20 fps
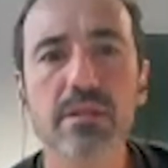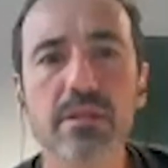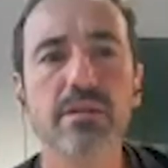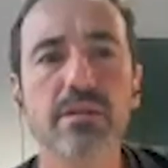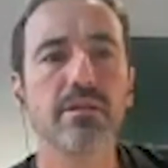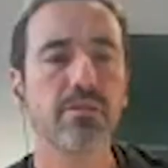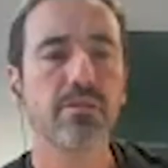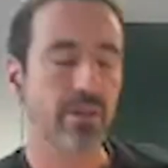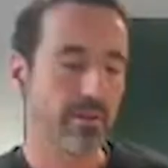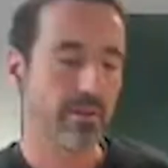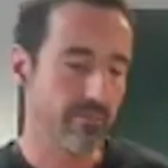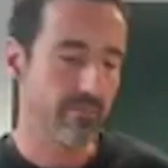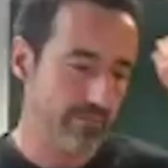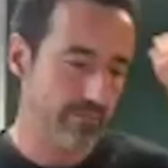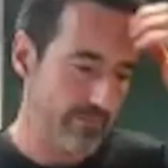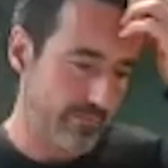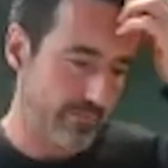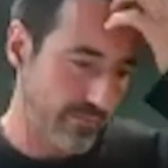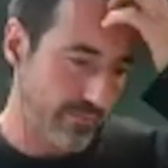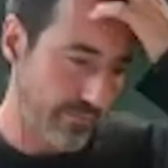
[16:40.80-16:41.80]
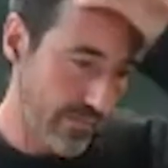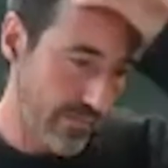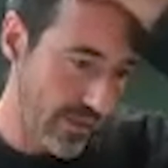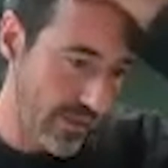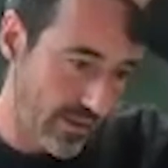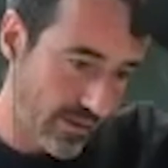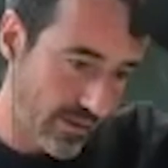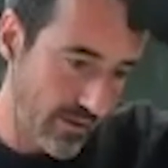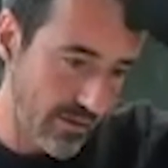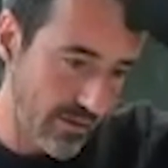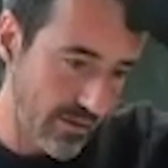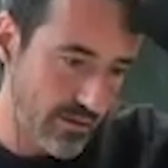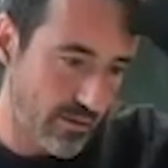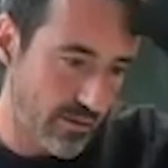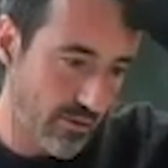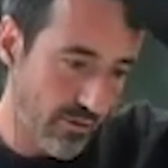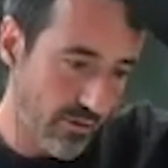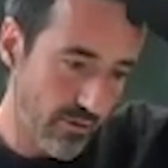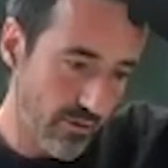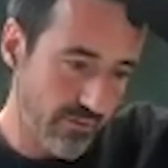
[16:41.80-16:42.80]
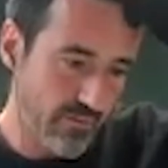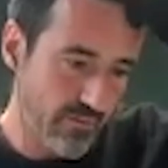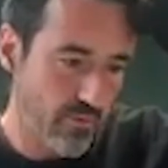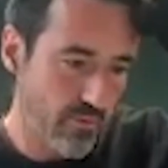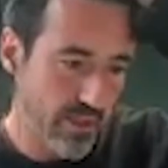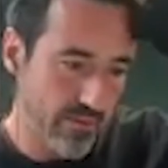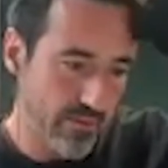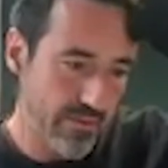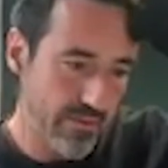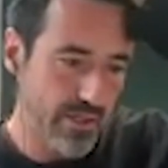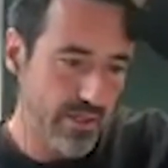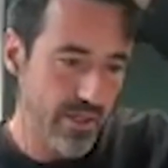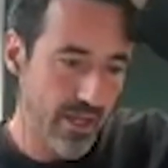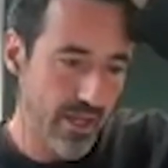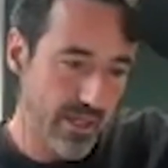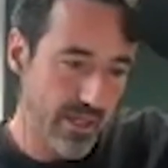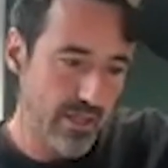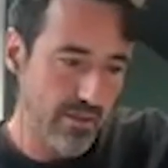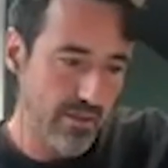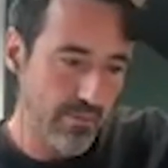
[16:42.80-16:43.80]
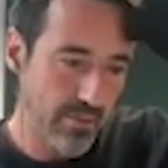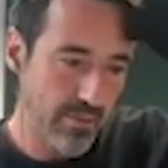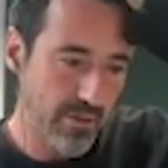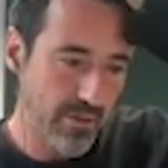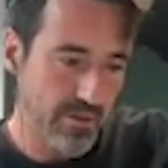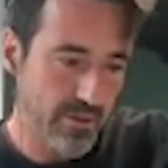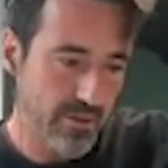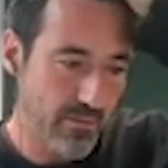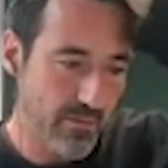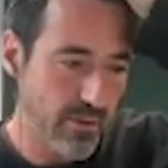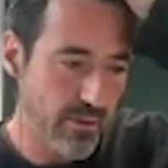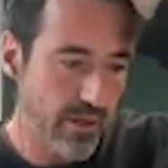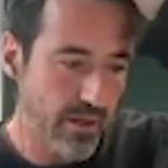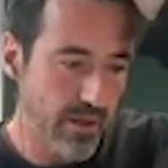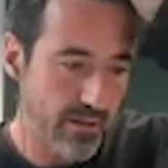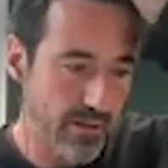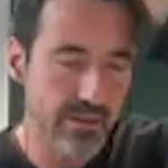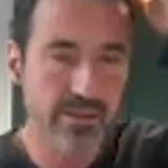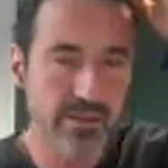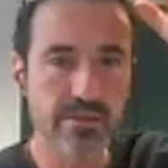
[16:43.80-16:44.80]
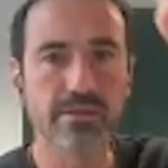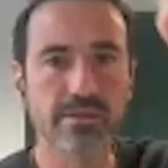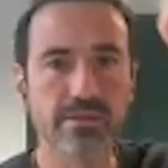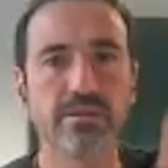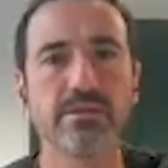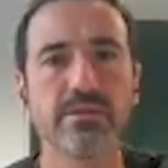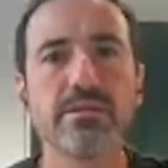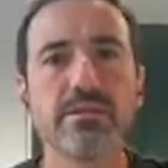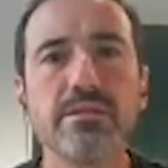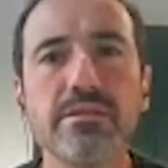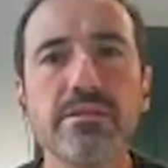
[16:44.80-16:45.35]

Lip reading: Okay, so all these examples were